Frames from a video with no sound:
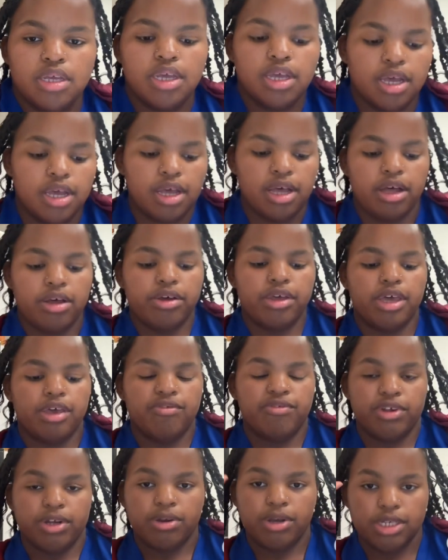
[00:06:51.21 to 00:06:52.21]
6, we're
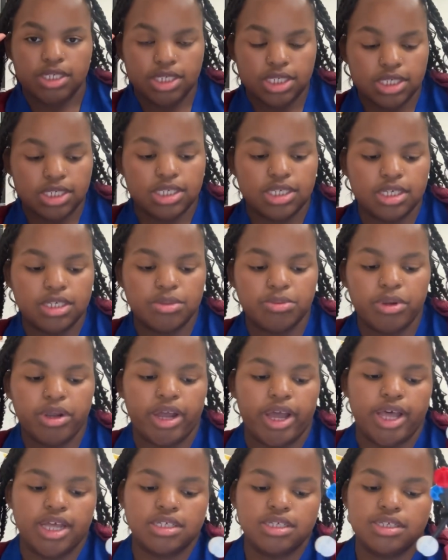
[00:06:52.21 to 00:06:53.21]
asked to complete the
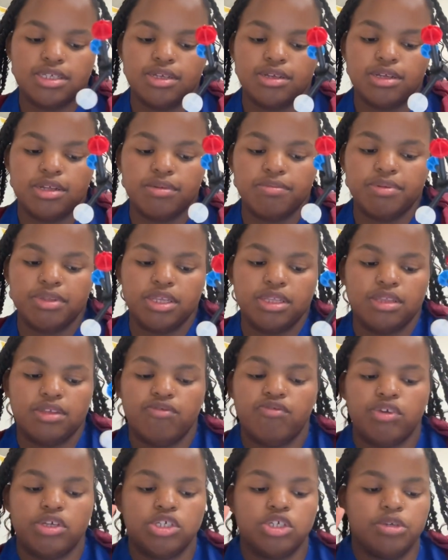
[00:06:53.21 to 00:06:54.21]
Fischer projection for
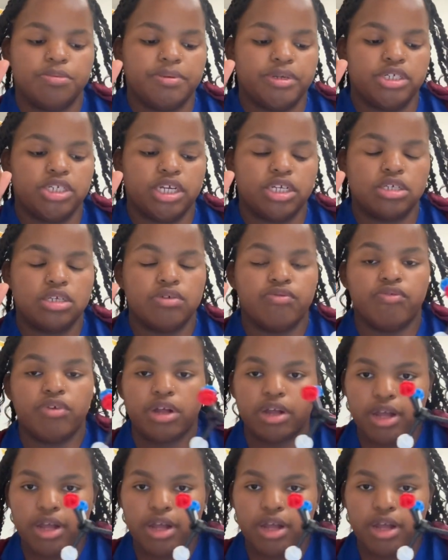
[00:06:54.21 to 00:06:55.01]
compound A.